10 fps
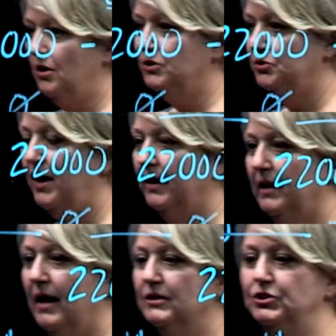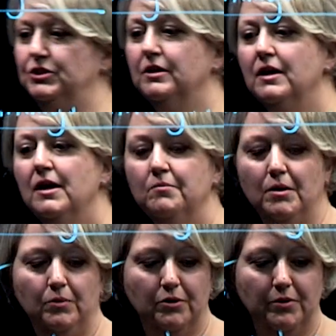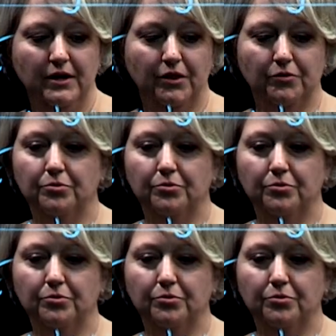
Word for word: we also had last year, but we created